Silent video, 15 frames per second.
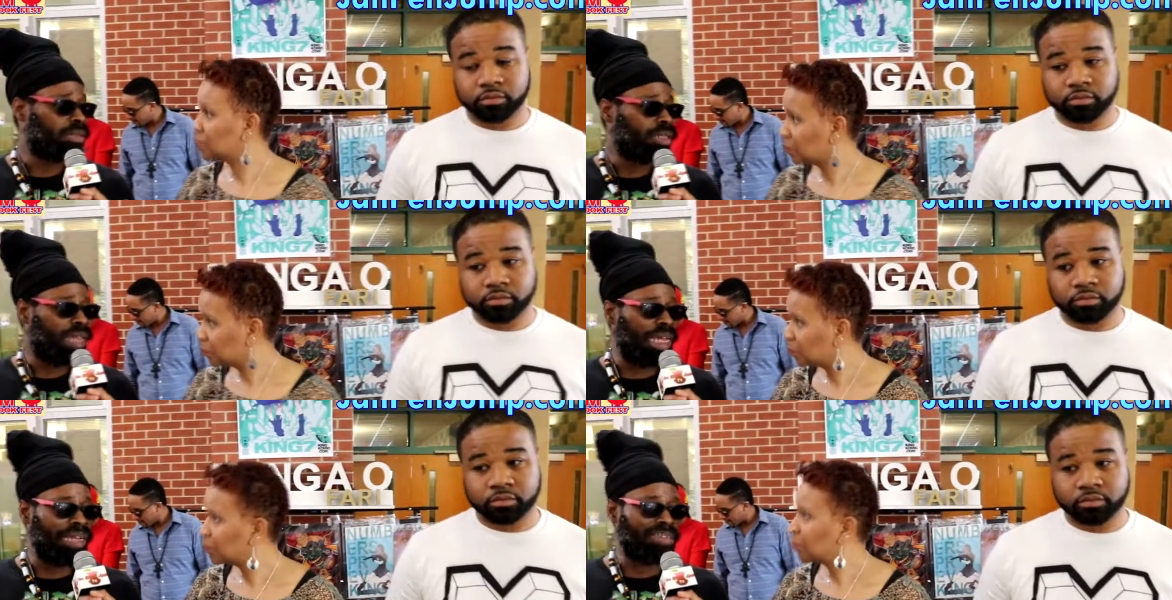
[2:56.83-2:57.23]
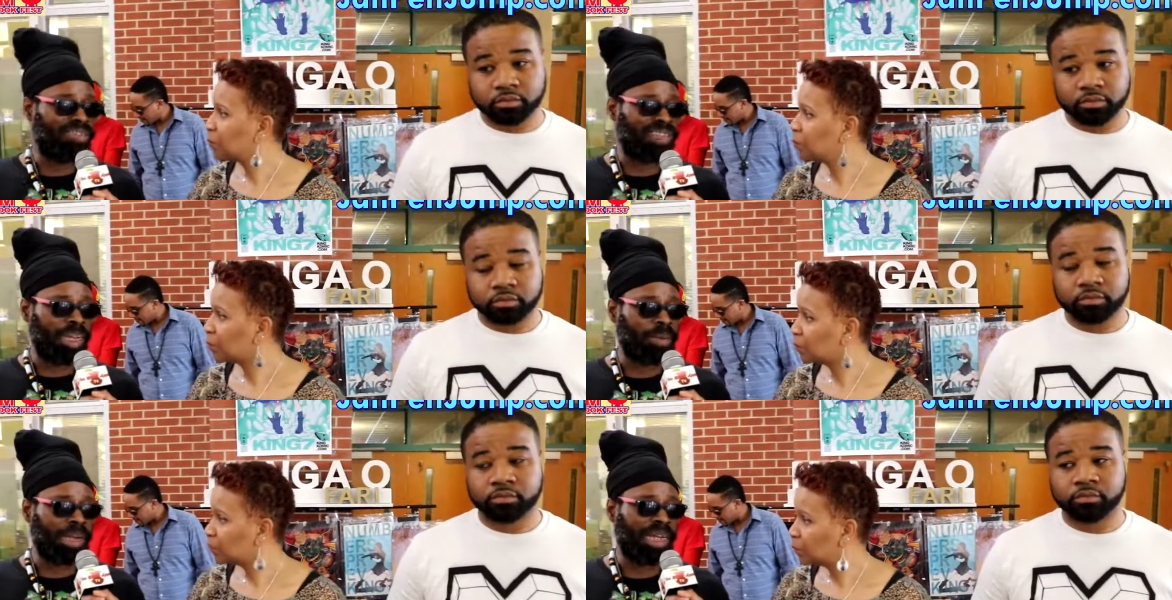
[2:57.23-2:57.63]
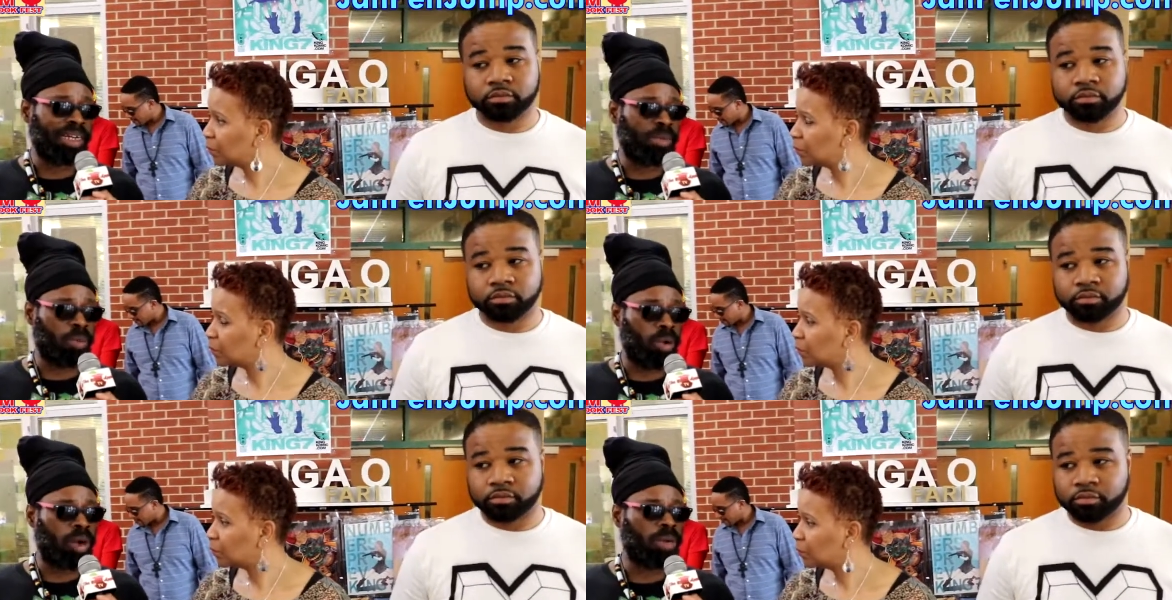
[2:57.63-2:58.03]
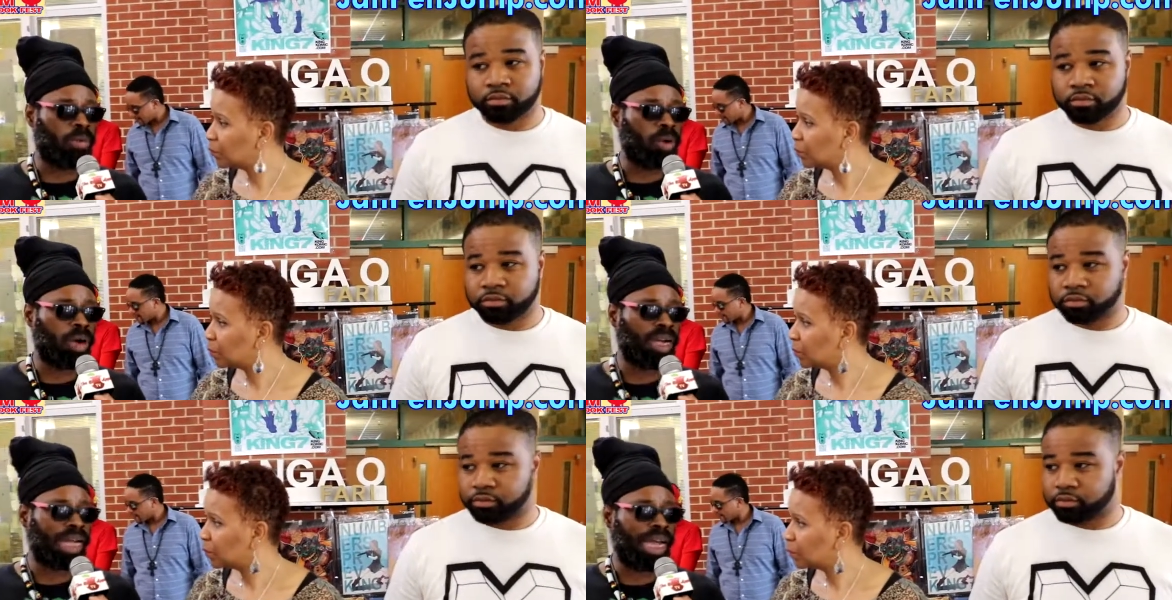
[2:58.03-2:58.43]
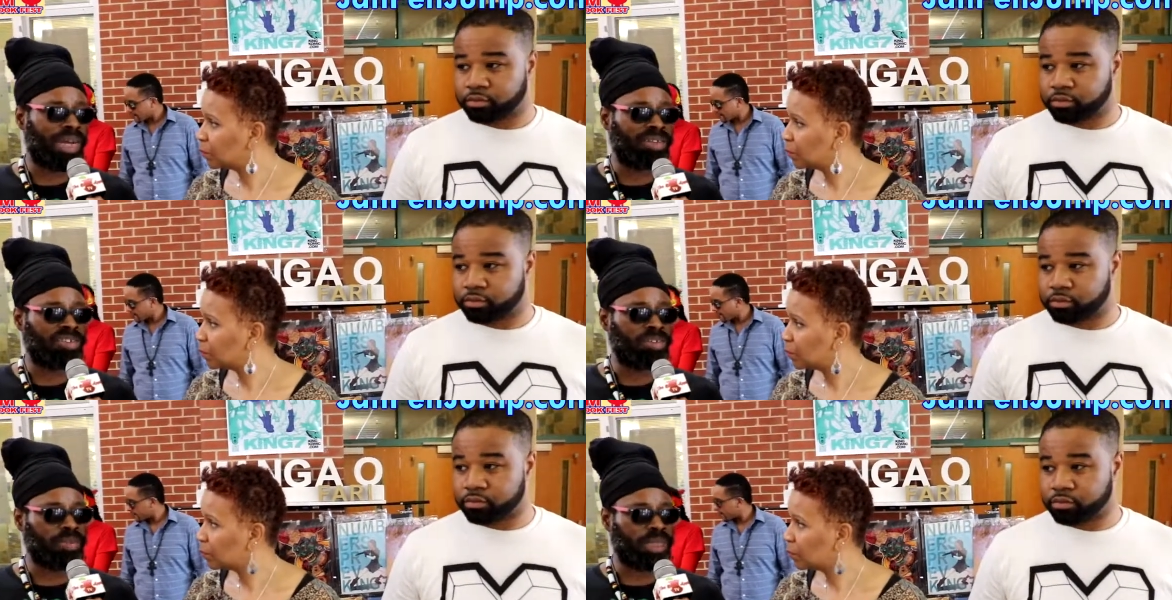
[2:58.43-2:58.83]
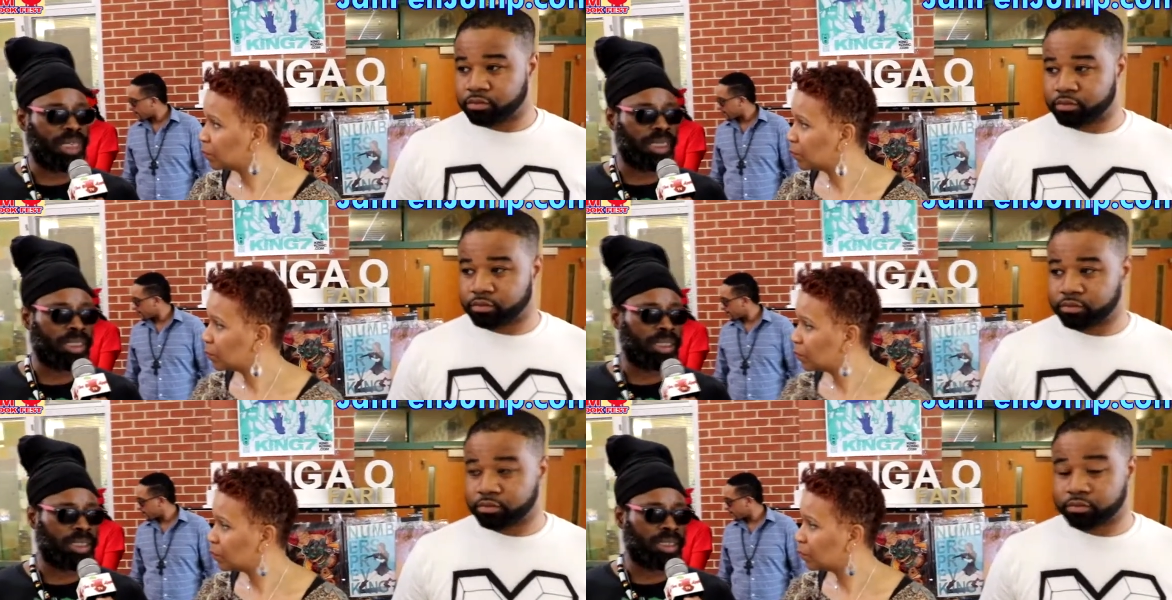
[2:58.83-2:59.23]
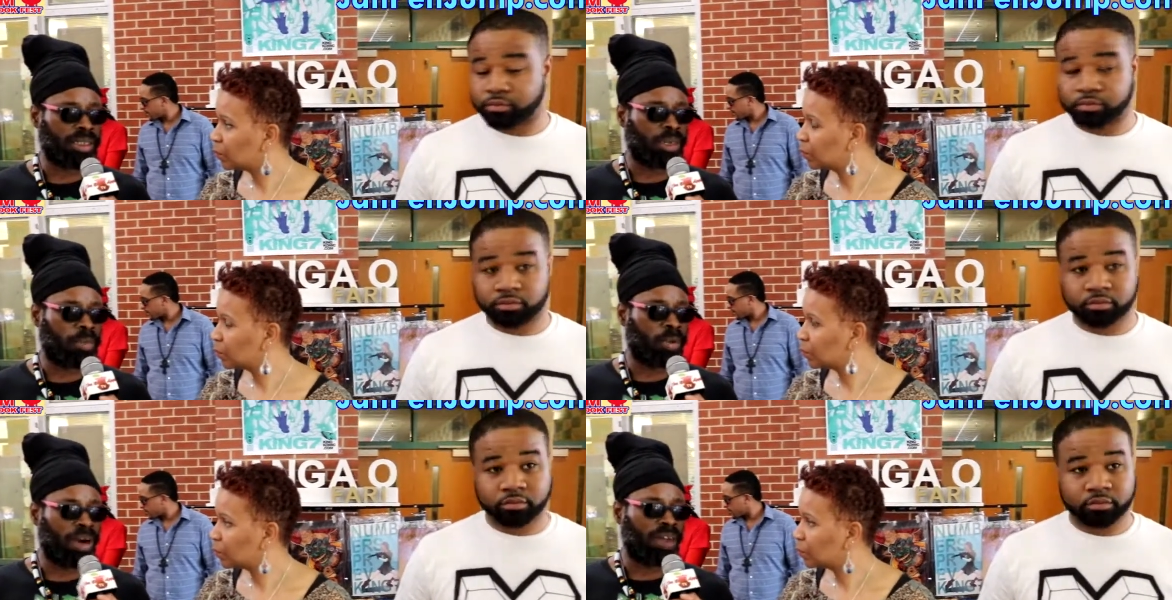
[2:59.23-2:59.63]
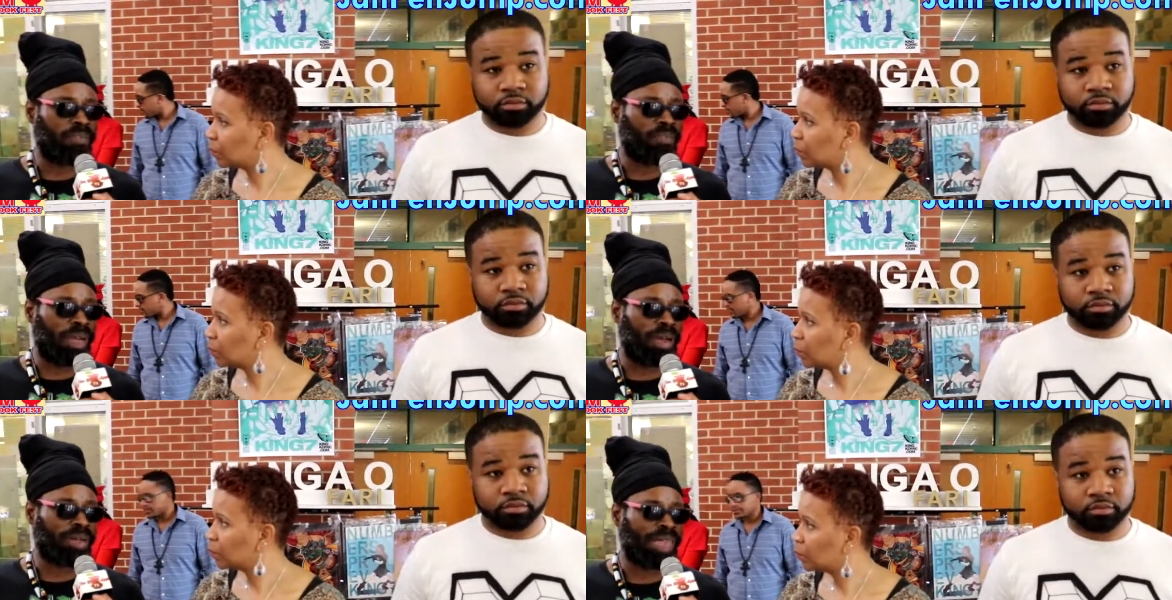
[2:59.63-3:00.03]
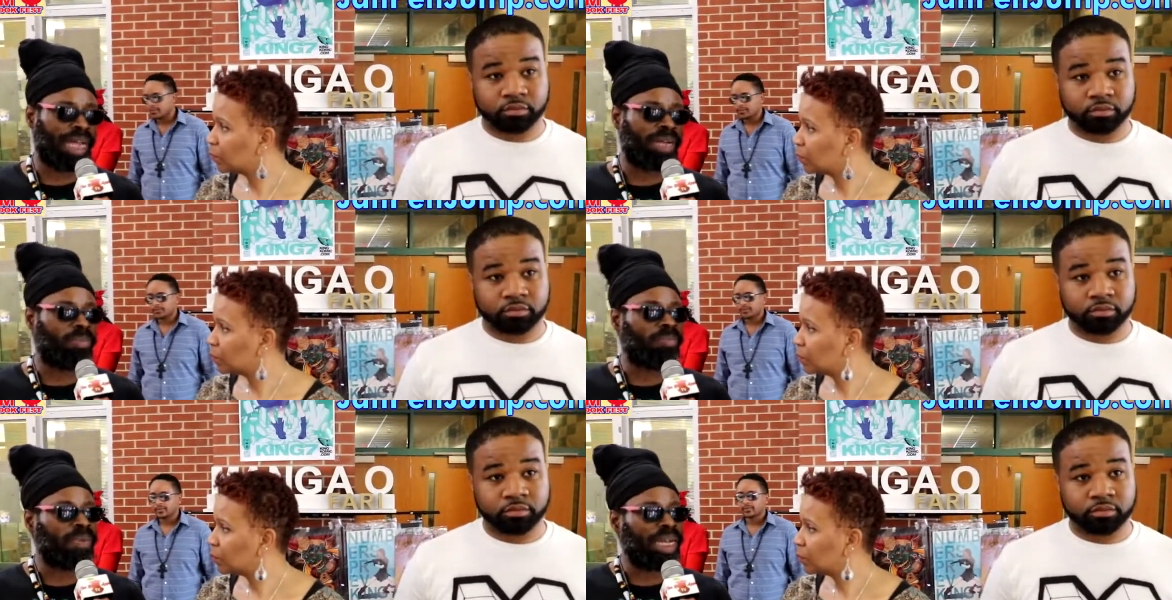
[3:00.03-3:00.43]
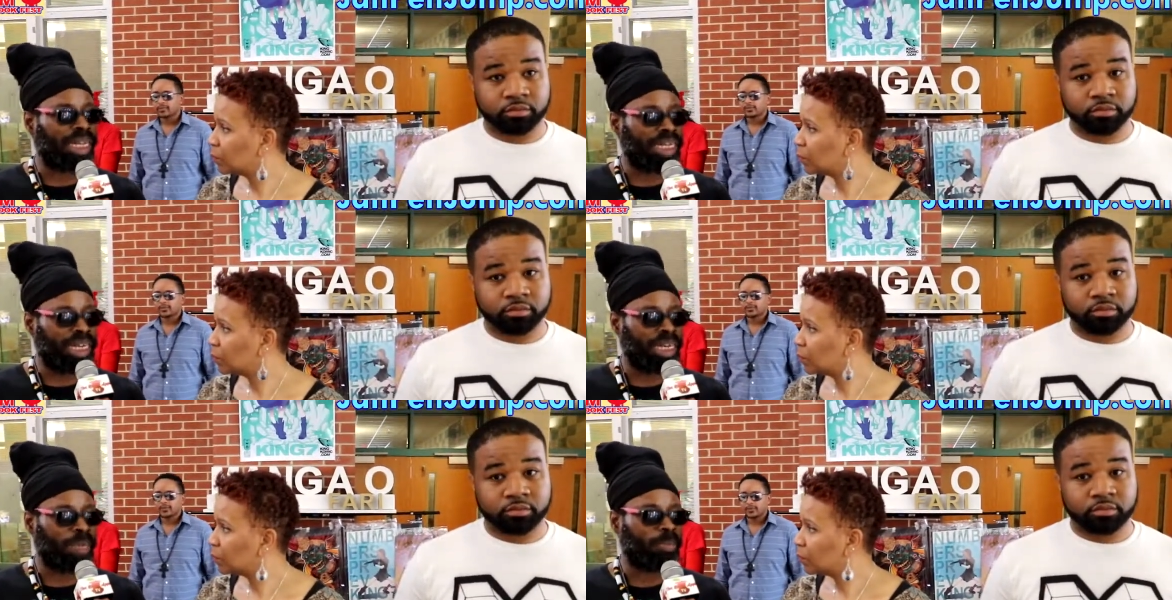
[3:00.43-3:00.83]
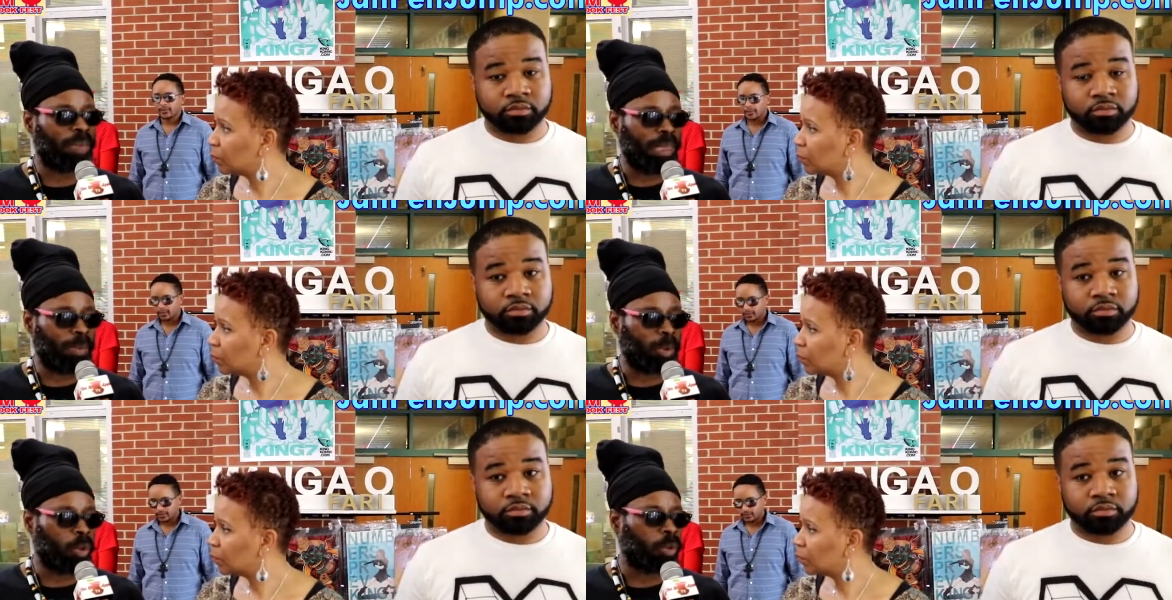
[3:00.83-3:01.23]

Speaker 1: It seemed like the more and more I got into religion, the more I found that melanated people